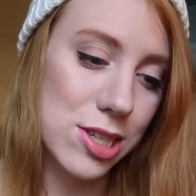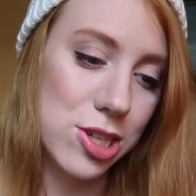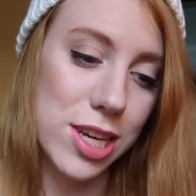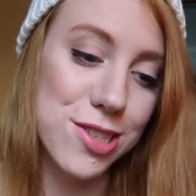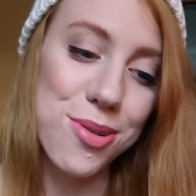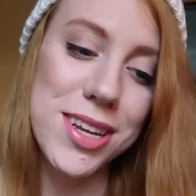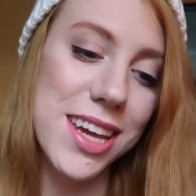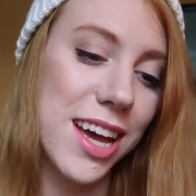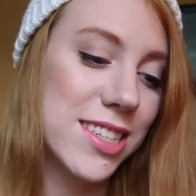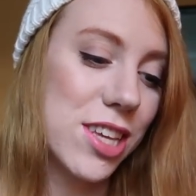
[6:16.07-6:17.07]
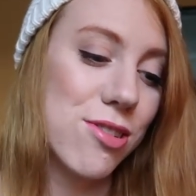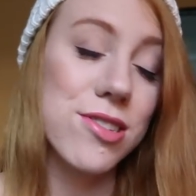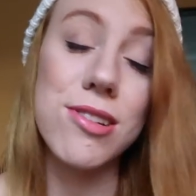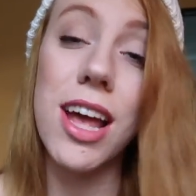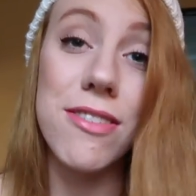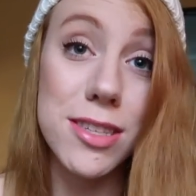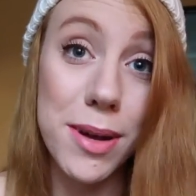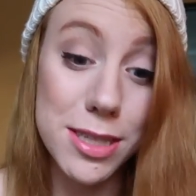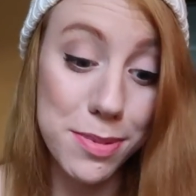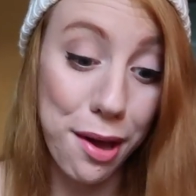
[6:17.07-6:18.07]
She has no idea how dangerous her life is
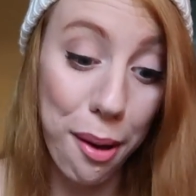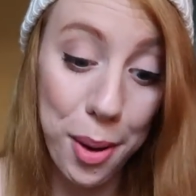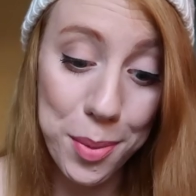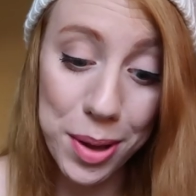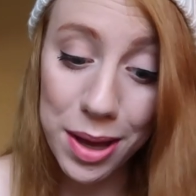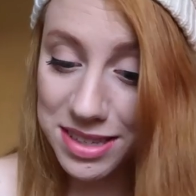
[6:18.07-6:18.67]
about to become.